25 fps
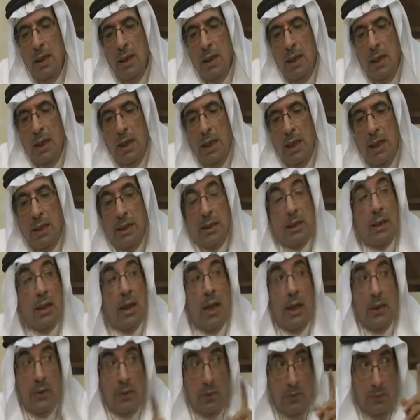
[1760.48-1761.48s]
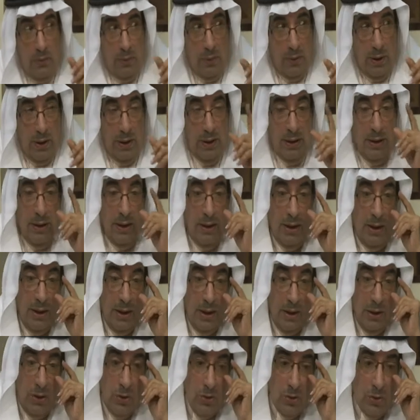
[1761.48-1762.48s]
And he
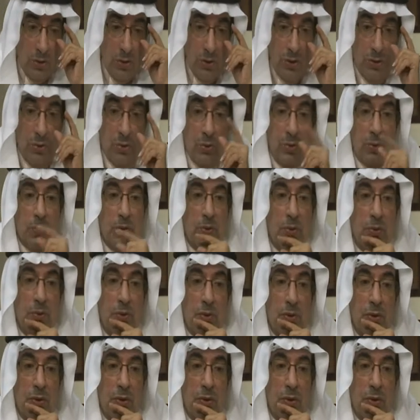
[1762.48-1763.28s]
used to